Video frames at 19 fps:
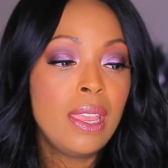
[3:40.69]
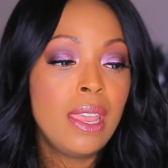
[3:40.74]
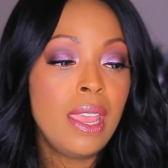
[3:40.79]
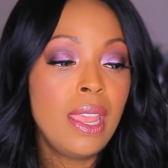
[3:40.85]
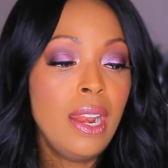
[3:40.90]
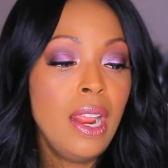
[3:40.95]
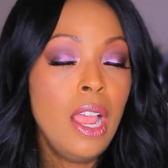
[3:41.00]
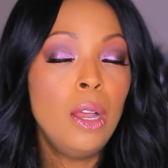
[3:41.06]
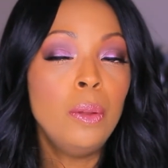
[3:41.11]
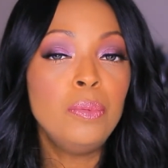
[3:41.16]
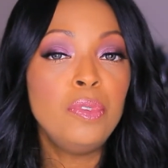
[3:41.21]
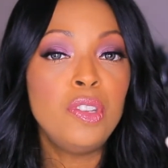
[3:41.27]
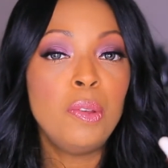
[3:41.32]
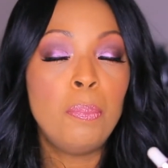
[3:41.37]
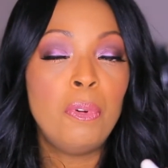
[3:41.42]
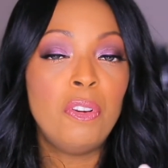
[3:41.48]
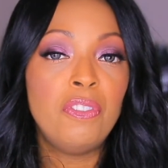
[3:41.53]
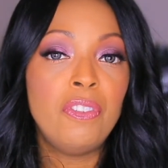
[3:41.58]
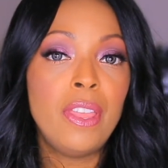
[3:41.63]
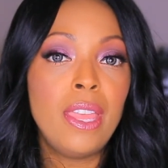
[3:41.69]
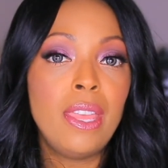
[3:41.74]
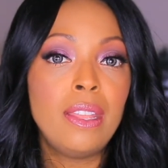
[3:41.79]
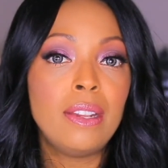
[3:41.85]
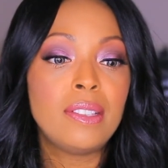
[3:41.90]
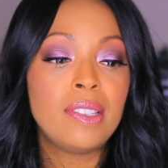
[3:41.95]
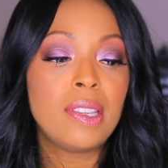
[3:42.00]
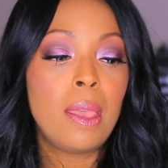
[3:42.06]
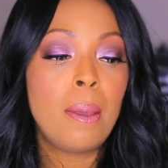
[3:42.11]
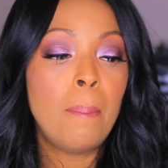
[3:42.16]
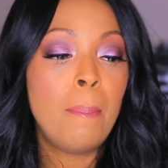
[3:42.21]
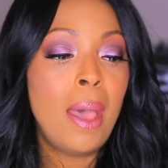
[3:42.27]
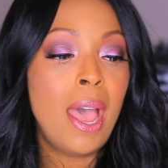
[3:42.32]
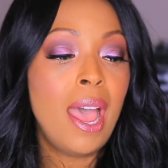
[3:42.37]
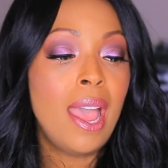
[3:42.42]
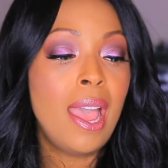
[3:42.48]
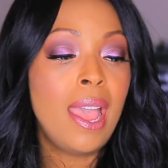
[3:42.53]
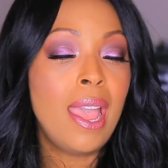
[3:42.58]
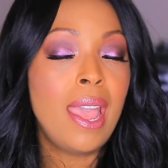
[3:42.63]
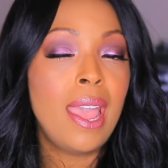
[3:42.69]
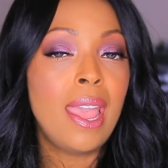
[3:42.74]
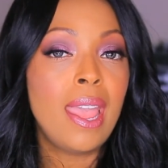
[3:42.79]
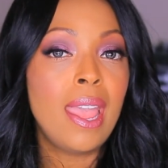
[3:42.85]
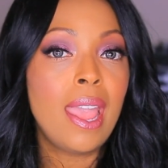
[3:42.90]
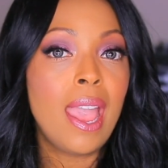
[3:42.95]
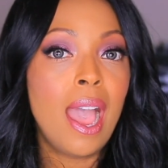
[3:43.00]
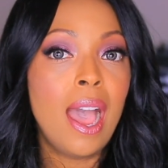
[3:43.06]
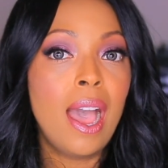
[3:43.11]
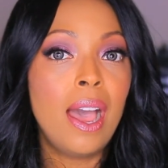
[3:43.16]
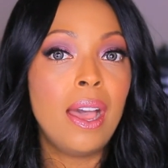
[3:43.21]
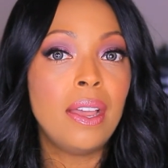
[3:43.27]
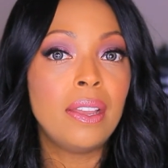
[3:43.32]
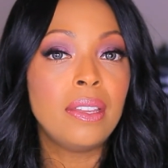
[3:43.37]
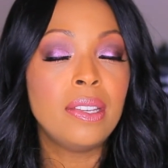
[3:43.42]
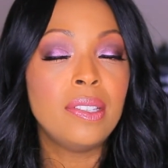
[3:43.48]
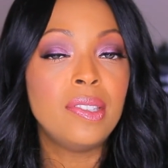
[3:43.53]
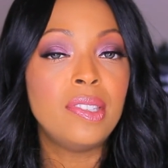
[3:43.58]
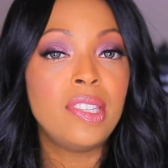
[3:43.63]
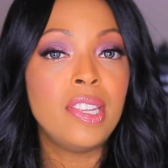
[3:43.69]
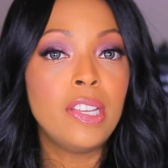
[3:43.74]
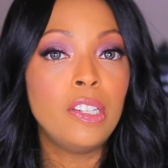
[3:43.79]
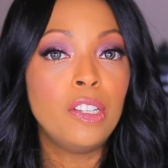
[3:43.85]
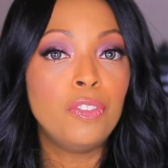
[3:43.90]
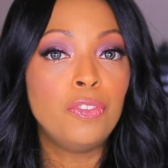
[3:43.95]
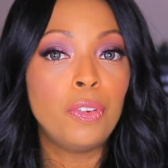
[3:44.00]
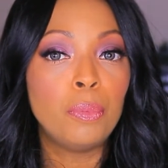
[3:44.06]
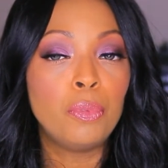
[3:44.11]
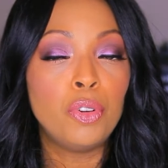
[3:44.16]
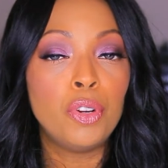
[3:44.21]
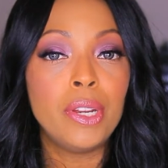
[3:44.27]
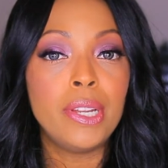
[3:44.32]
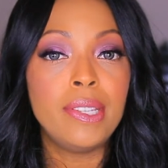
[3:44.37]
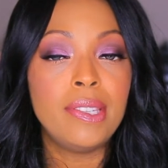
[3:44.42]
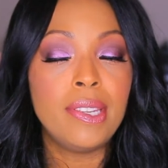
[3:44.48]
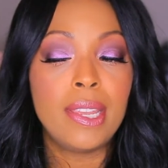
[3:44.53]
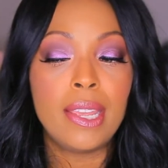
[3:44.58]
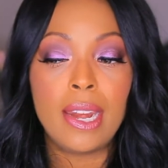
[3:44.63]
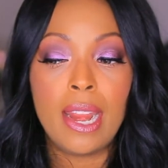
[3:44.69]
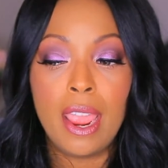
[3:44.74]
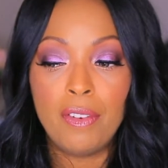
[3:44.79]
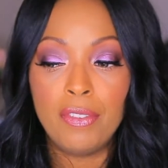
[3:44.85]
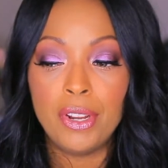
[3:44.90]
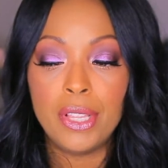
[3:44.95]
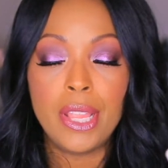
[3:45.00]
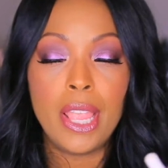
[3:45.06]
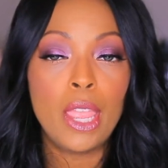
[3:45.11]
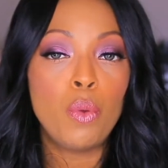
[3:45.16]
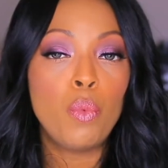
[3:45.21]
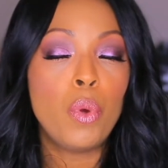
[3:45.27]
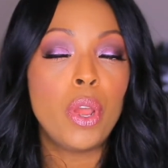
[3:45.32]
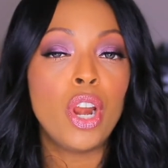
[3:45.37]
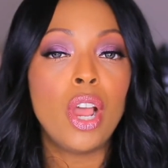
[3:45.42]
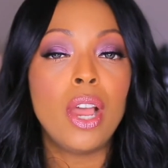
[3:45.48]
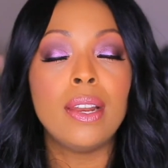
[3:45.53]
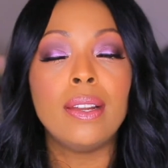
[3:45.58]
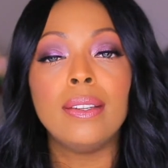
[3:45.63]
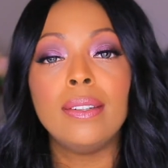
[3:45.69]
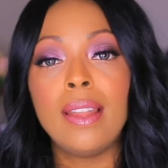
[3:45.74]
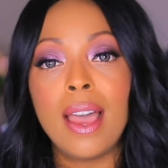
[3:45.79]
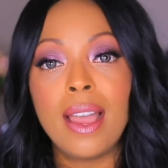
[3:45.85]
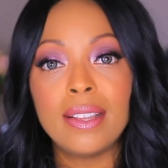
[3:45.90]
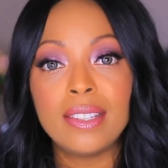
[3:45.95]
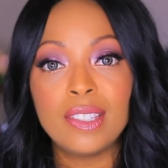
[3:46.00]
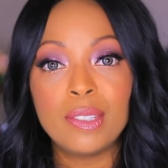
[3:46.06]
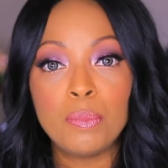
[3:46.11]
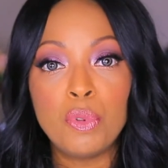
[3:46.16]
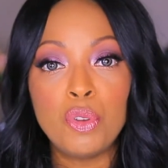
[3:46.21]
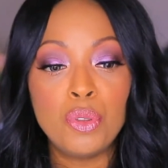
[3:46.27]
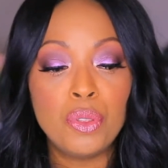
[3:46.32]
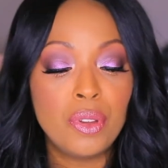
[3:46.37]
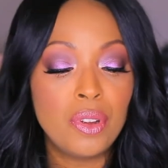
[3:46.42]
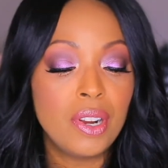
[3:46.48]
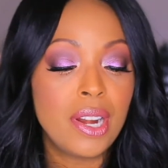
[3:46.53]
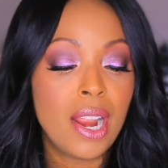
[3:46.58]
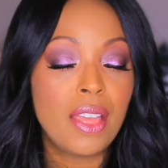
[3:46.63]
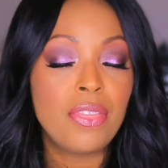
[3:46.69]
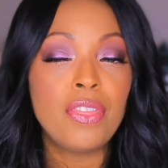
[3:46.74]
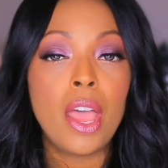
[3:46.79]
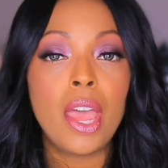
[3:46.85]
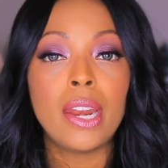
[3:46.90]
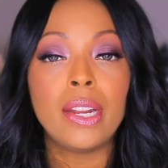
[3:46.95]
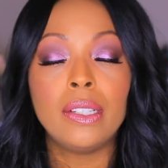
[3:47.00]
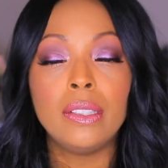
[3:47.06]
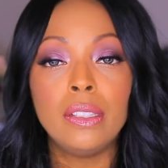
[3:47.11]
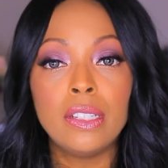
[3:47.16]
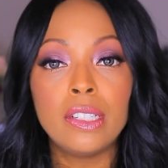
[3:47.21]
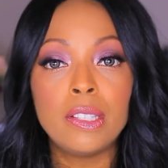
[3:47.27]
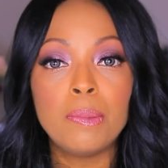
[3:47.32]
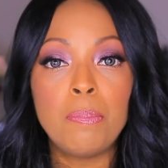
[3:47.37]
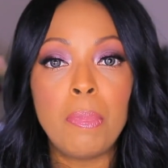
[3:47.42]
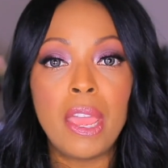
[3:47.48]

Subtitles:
It helped to prevent my concealer from creasing, and everything went on a lot smoother, and I thought it looked